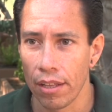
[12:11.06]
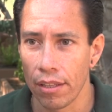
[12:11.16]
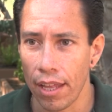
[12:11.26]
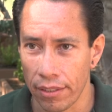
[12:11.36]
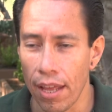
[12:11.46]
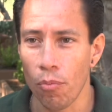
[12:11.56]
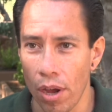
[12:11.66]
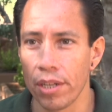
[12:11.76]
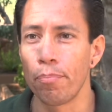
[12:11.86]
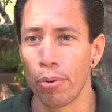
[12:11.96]
Like, they
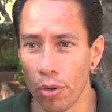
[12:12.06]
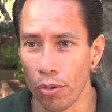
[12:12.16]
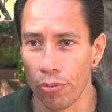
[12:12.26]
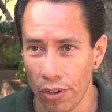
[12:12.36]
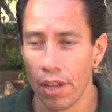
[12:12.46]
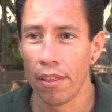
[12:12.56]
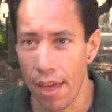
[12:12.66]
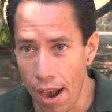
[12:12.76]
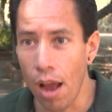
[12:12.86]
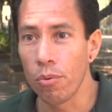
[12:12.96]
wanted proof
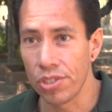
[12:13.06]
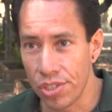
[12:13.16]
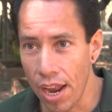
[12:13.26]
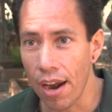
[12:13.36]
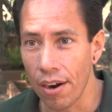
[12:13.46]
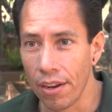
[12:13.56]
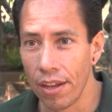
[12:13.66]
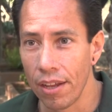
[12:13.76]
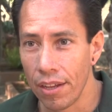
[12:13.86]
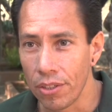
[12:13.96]
that I was there.
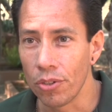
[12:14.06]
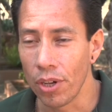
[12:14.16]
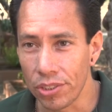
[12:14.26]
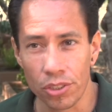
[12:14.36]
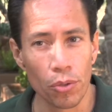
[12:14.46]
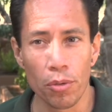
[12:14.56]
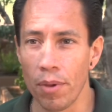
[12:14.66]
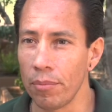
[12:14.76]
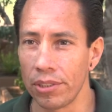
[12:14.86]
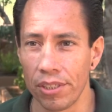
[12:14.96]
I still
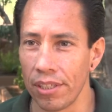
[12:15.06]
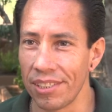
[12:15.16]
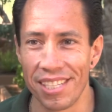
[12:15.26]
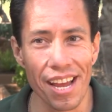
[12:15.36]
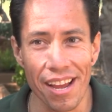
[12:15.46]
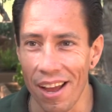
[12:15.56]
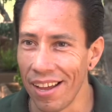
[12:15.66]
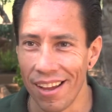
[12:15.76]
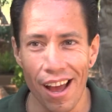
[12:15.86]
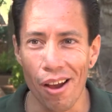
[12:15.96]
remember to this day,
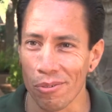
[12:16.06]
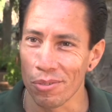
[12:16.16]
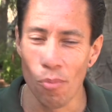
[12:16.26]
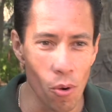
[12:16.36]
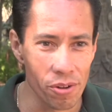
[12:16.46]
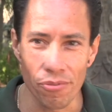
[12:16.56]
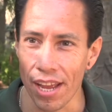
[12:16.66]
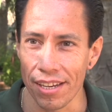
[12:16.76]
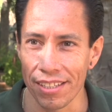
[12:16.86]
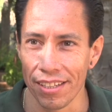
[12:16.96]
I was
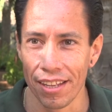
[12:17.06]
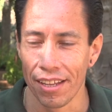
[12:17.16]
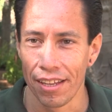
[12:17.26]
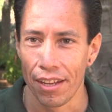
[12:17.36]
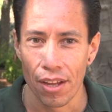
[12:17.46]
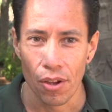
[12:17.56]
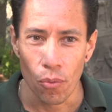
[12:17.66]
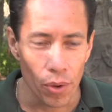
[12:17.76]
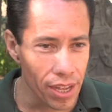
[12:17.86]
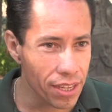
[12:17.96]
motivating
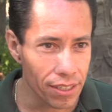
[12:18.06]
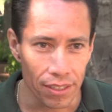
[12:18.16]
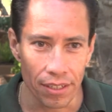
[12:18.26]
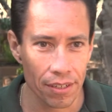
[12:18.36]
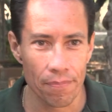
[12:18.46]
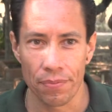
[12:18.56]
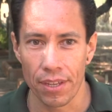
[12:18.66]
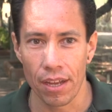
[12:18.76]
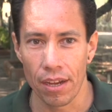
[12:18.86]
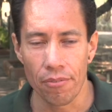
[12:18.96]
when
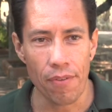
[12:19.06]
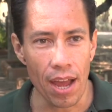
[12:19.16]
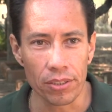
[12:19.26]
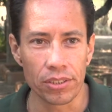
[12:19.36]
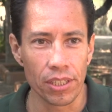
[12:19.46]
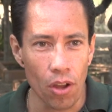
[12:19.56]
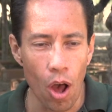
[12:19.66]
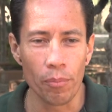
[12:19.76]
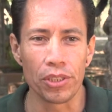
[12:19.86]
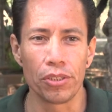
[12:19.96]
a faculty
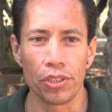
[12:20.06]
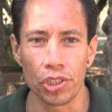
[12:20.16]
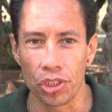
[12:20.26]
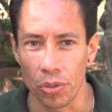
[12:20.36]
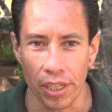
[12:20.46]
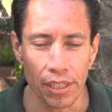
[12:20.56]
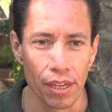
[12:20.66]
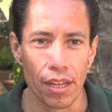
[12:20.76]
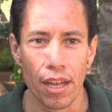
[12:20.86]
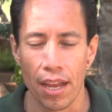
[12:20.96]
called me to the street
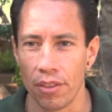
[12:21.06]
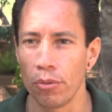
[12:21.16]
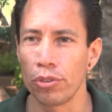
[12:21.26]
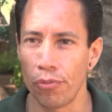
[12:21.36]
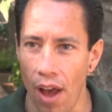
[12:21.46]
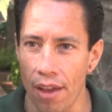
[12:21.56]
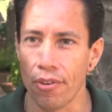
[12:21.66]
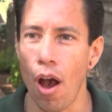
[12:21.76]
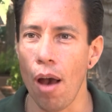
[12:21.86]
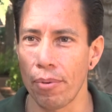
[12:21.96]
and there was 5
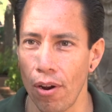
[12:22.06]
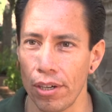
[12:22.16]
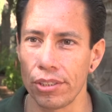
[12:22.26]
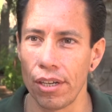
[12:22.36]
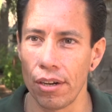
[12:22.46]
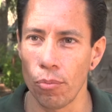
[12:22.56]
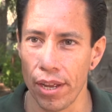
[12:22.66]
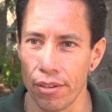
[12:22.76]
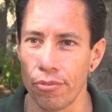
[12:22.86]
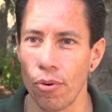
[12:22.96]
cop cars there
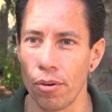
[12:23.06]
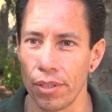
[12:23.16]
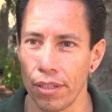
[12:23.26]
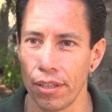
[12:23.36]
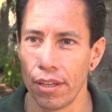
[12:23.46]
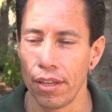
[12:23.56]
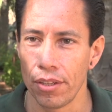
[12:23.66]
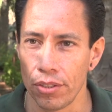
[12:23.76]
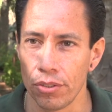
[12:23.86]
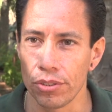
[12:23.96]
waiting for me,
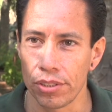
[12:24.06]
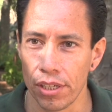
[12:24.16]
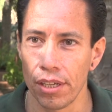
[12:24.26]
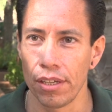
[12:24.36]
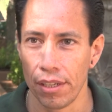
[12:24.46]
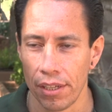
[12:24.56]
to